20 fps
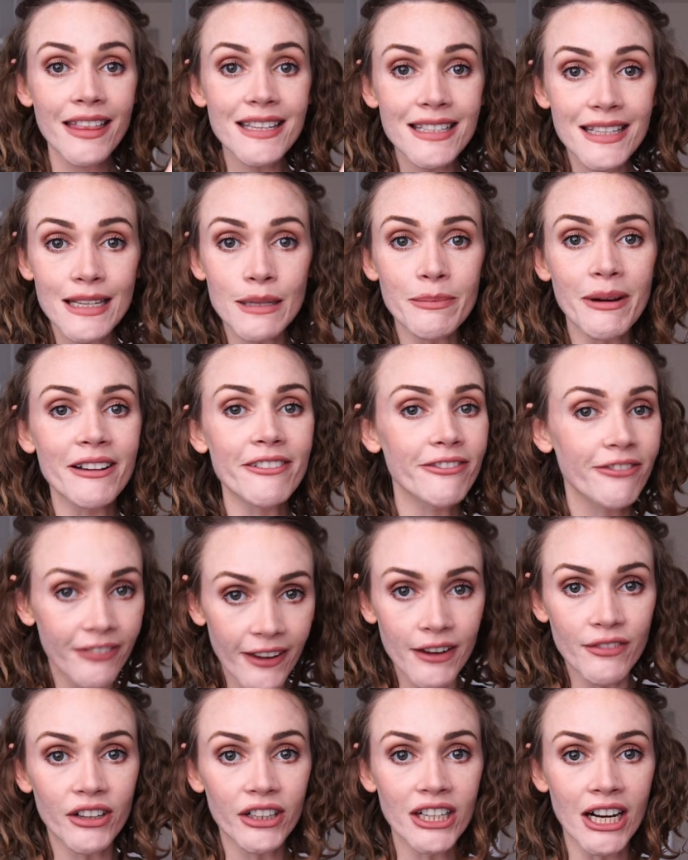This is my
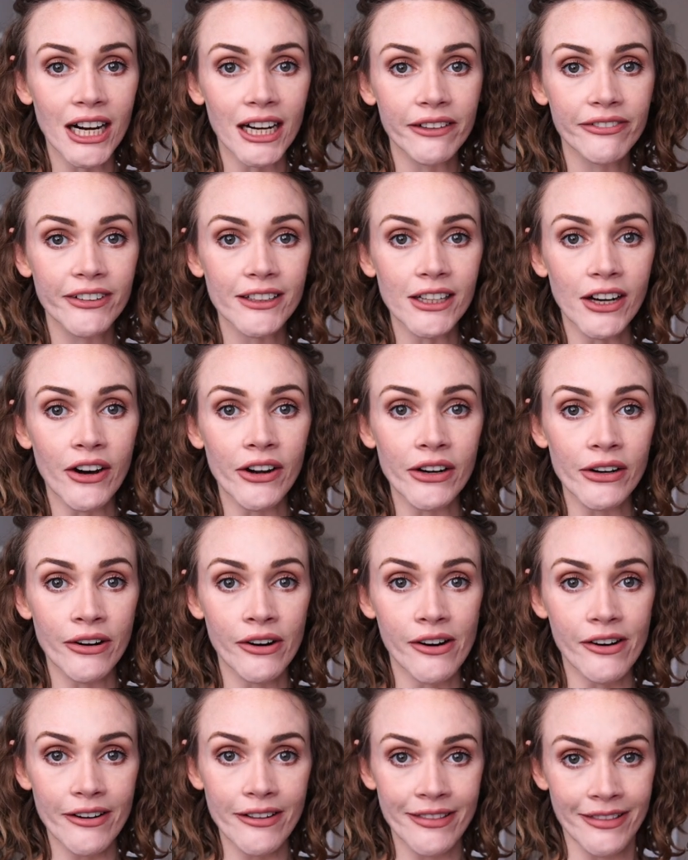favorite coffee on
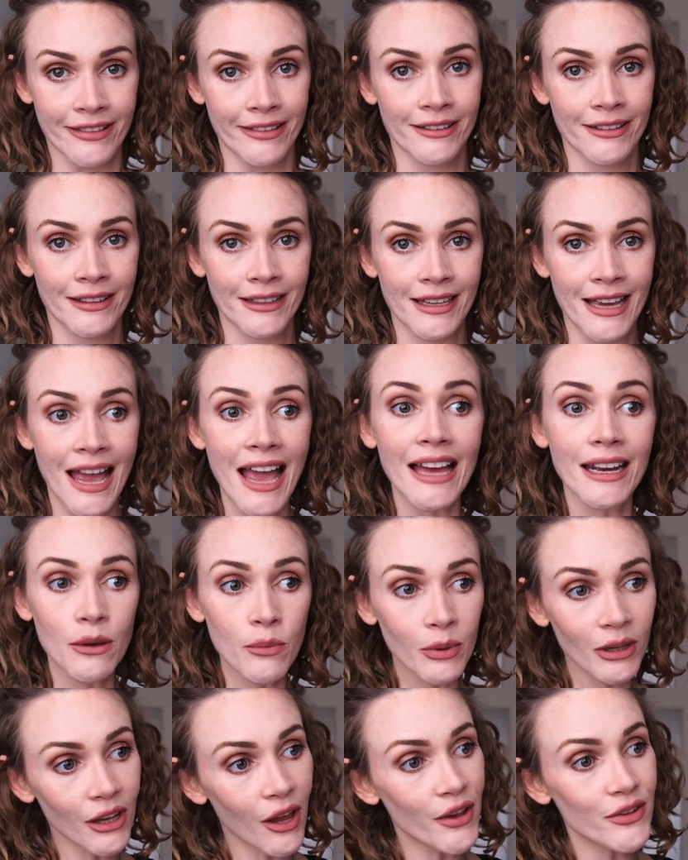earth, and it
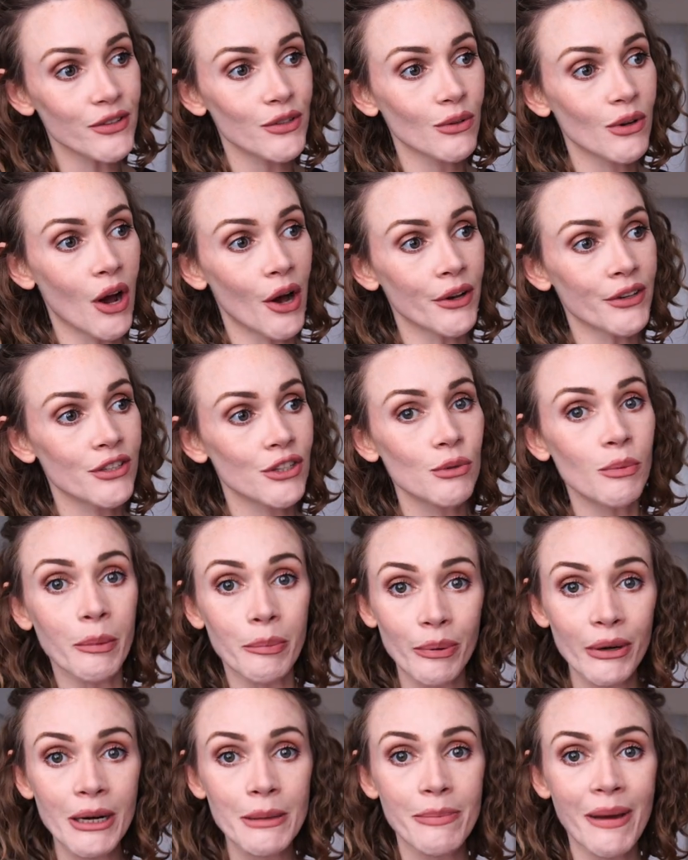will also cost you a
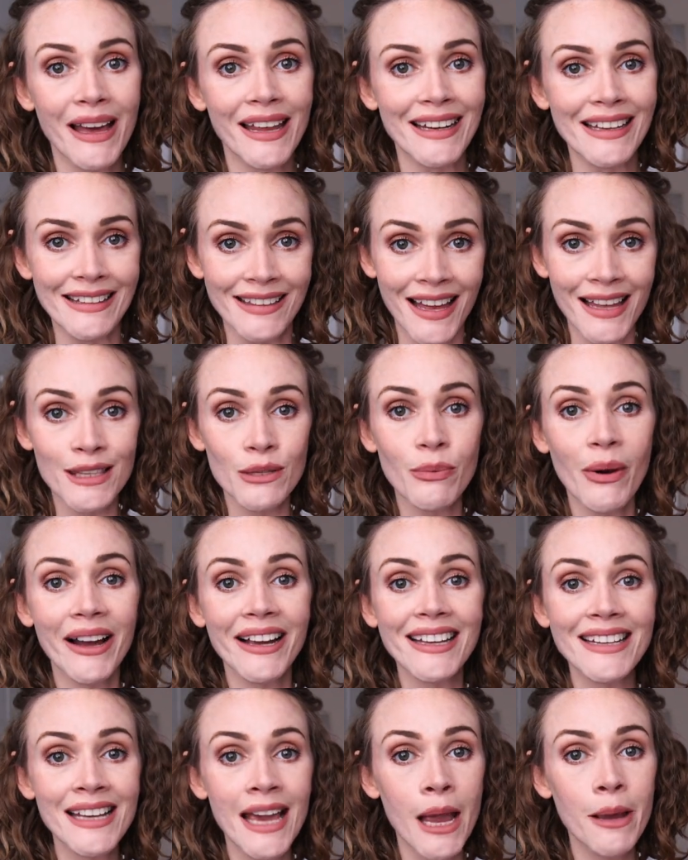pretty penny, and that's why
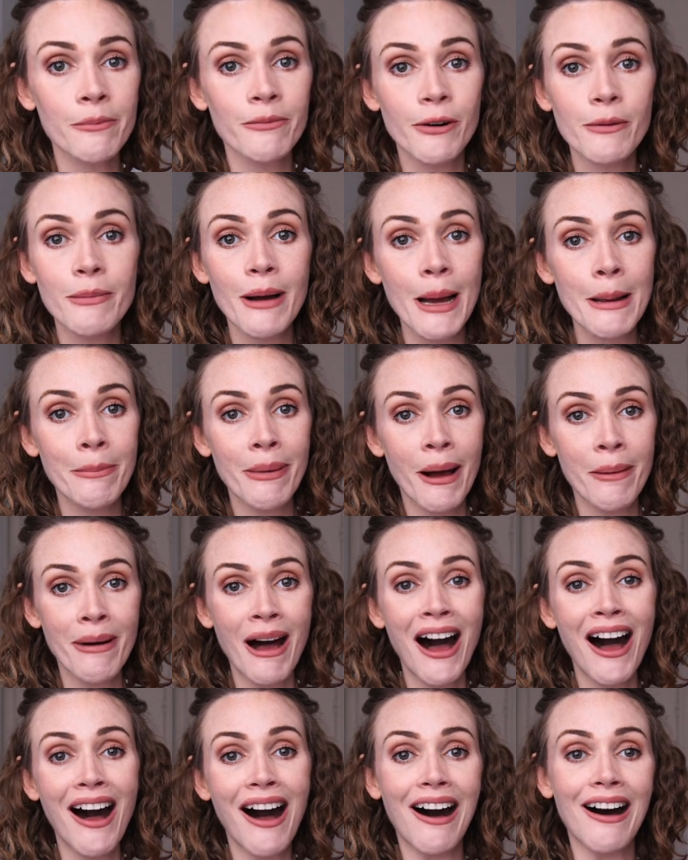it came from my
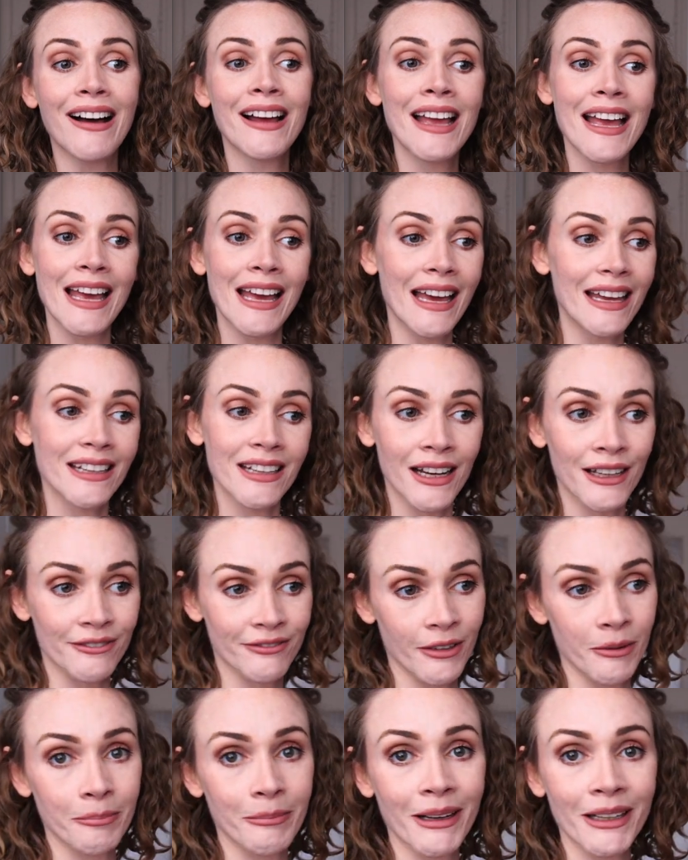papa and not
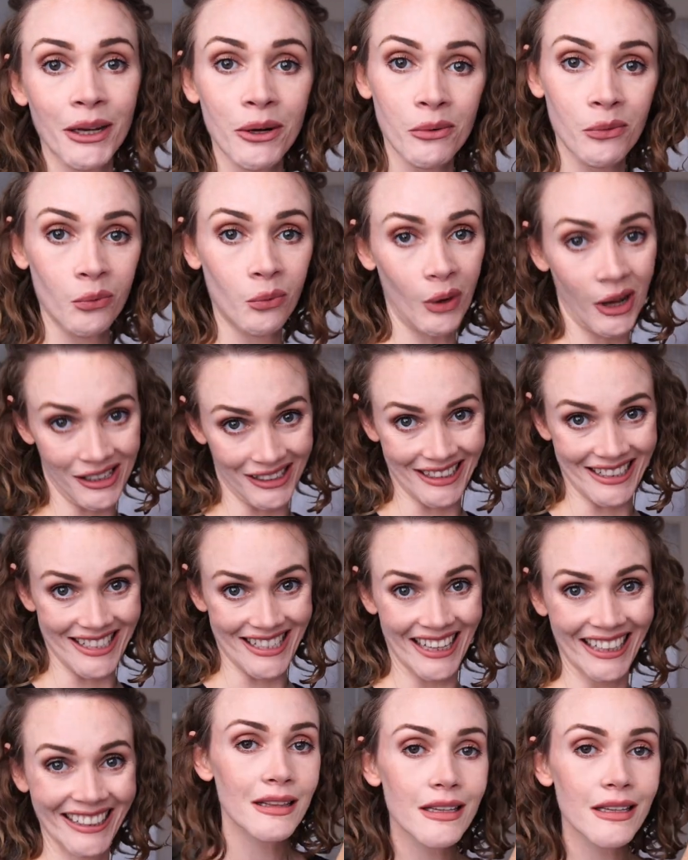from my own wallet.